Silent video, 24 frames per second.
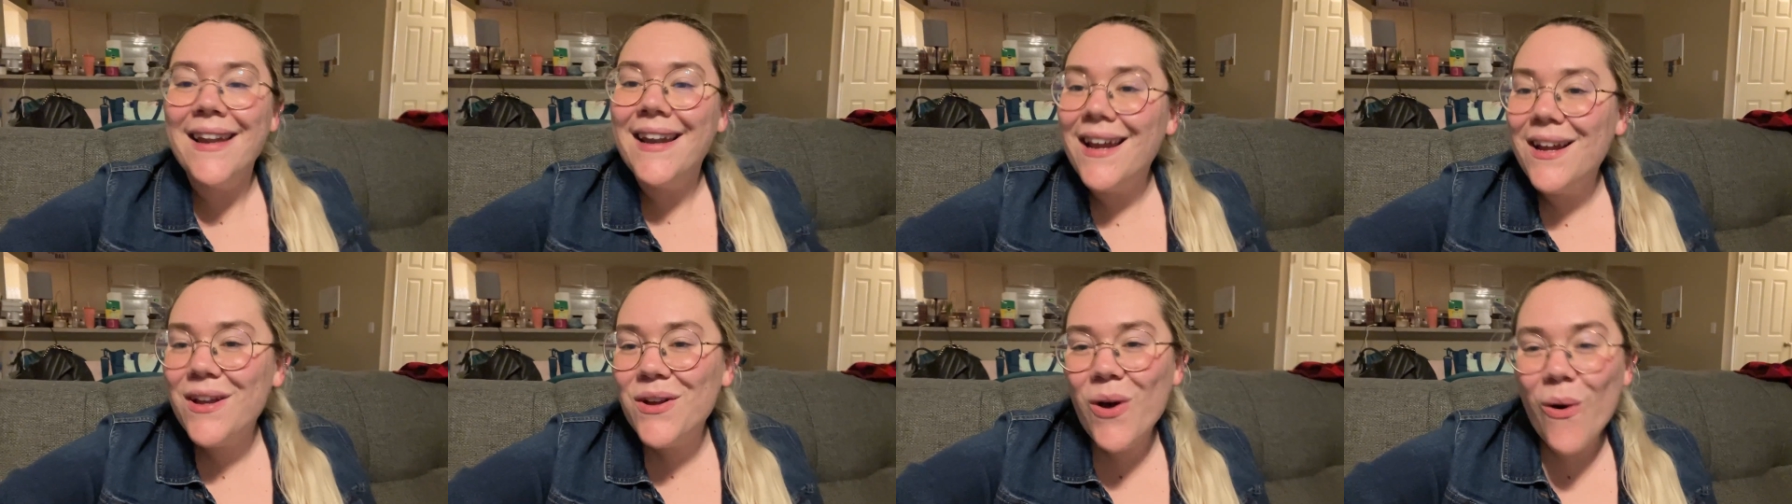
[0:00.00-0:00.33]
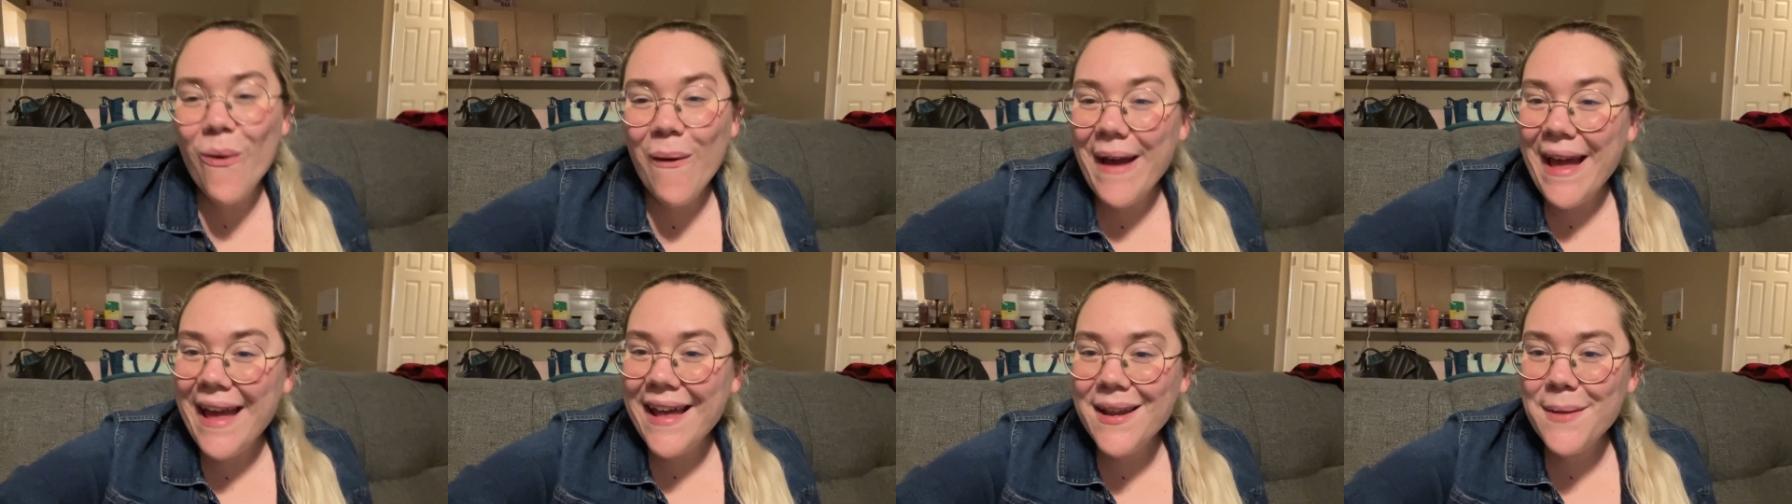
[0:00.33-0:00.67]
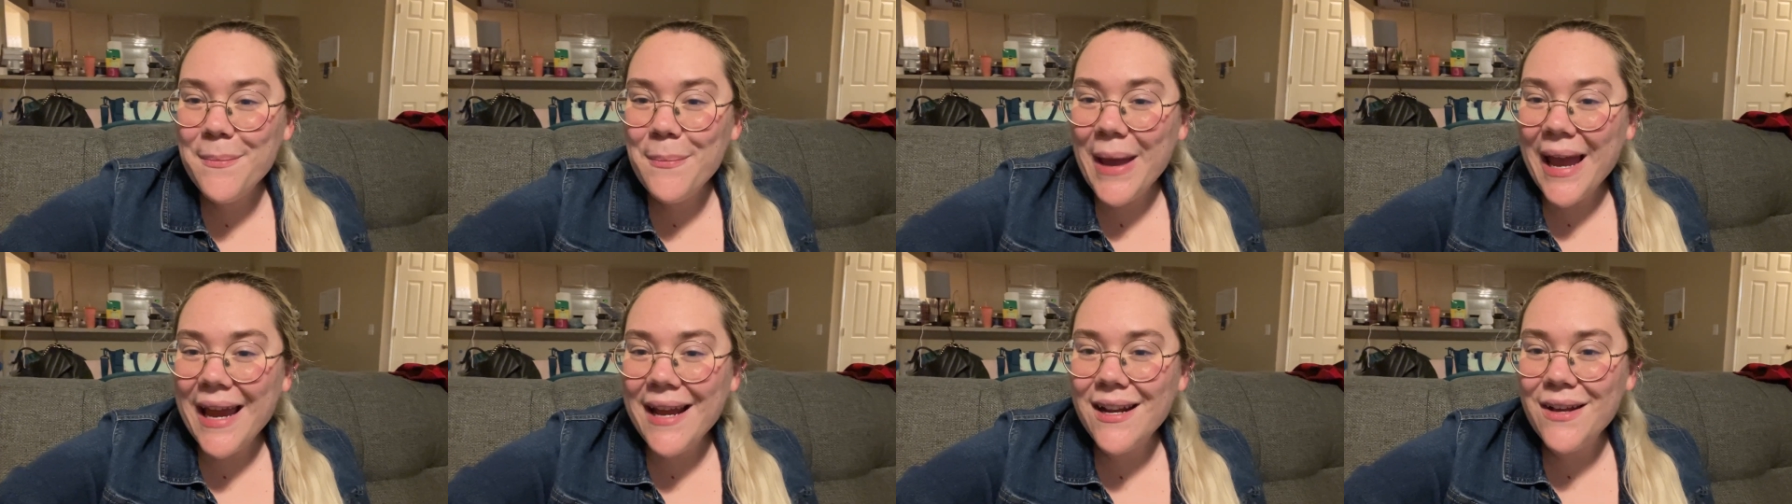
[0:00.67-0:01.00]
and go ahead and
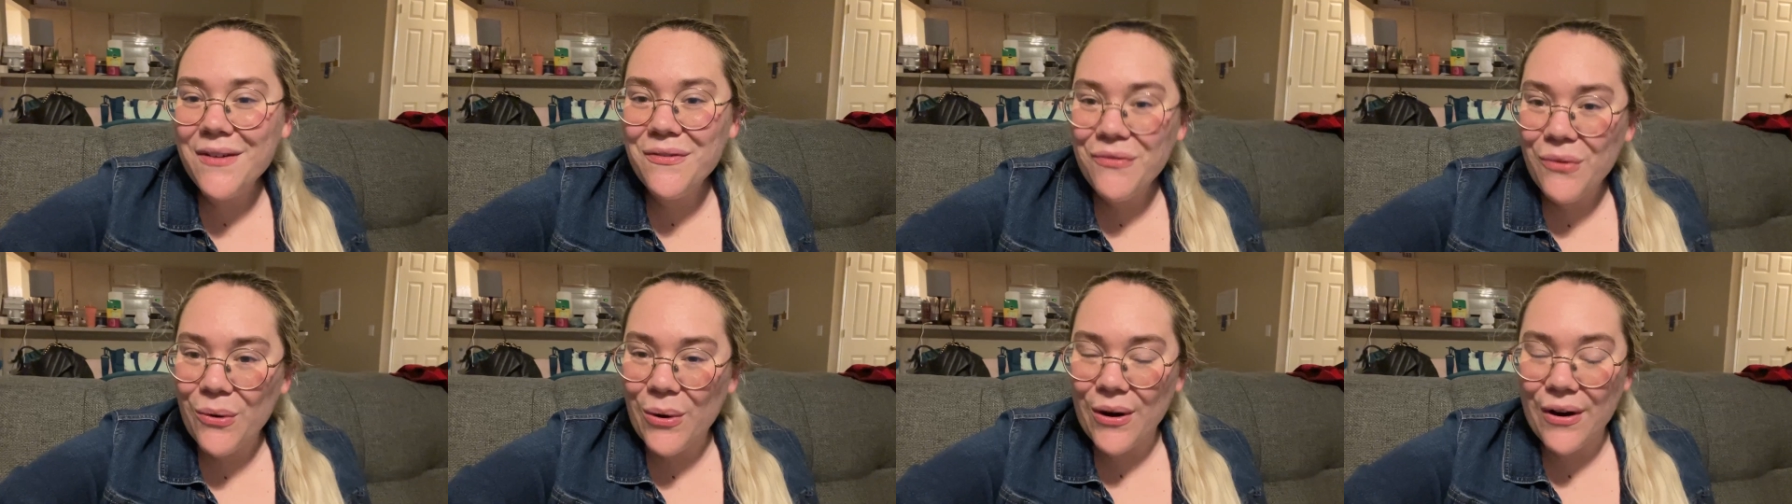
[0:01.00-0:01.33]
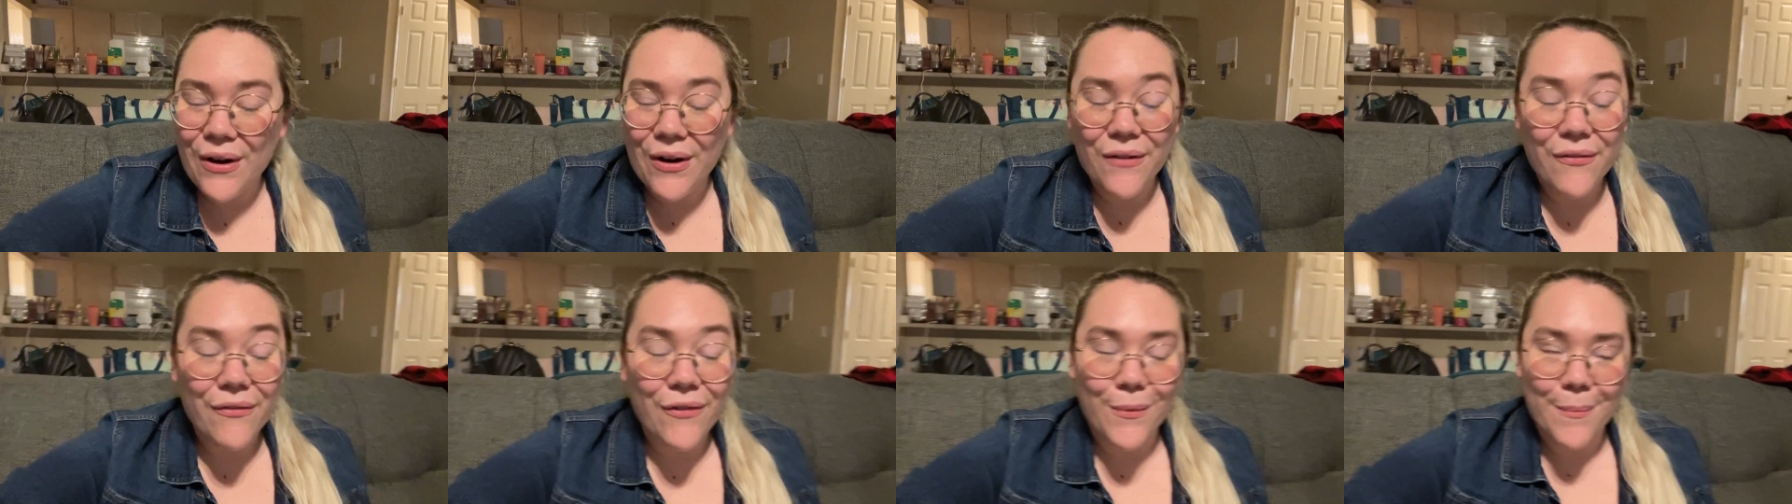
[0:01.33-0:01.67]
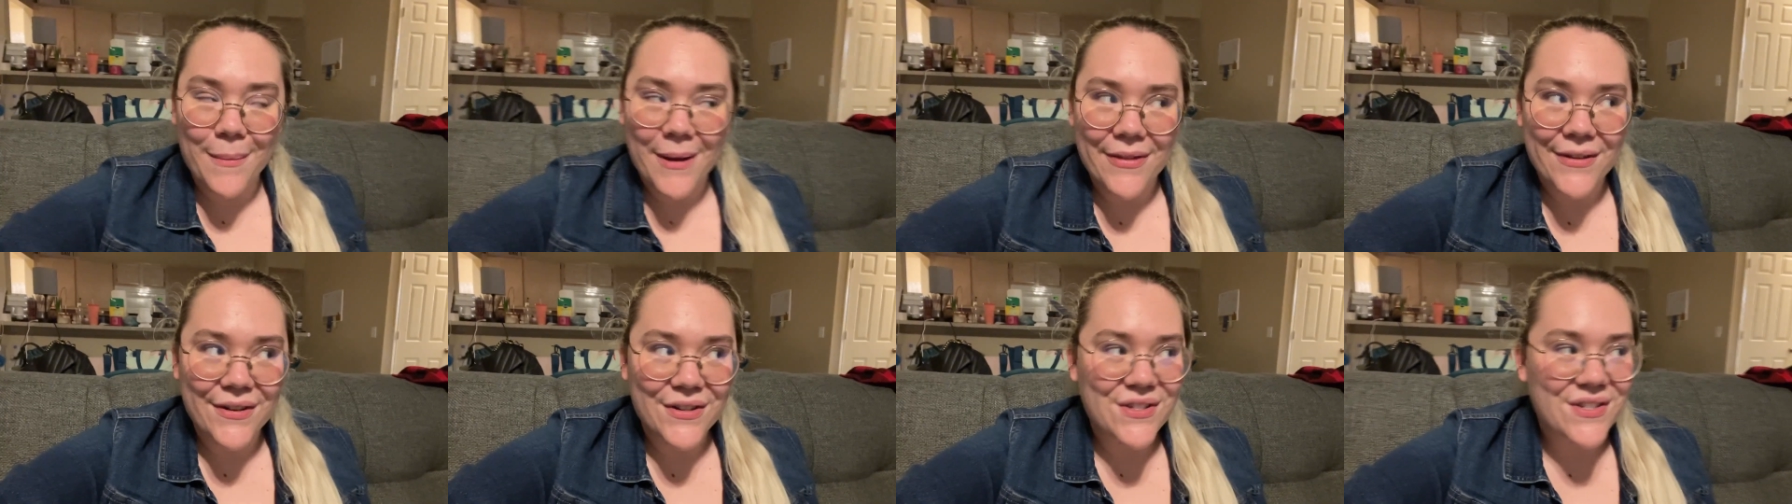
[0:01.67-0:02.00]
paint it for her for
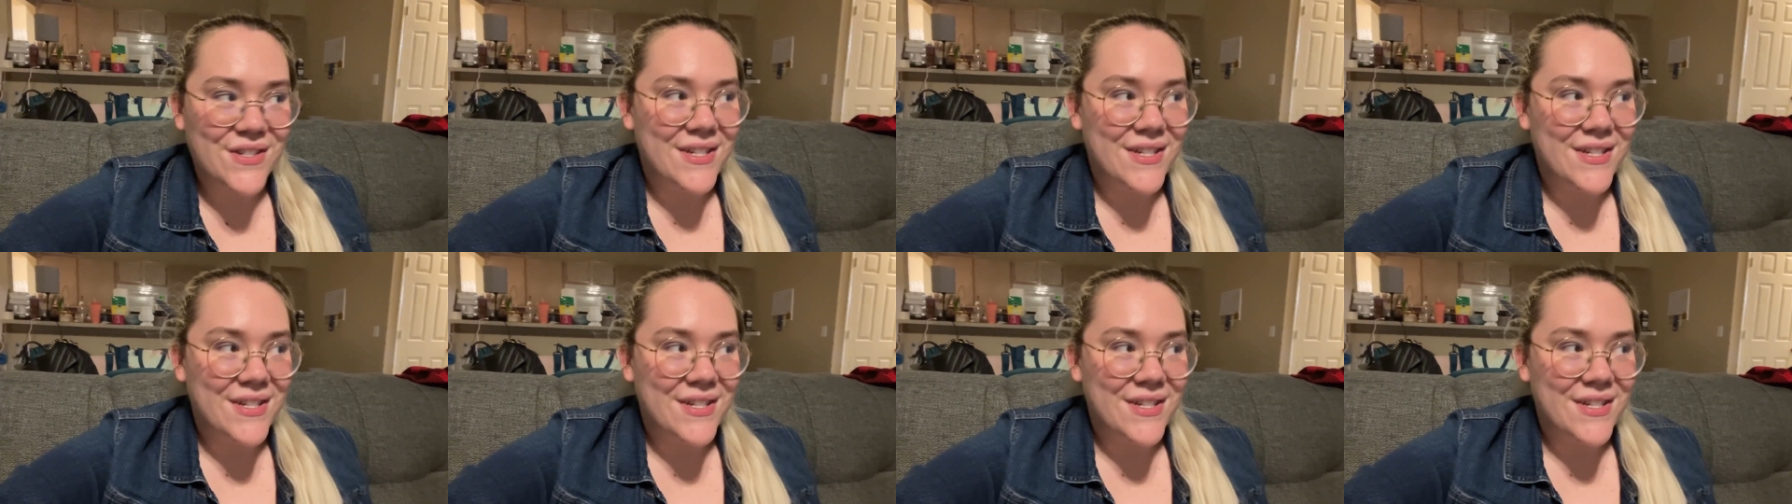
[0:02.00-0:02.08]
Mother's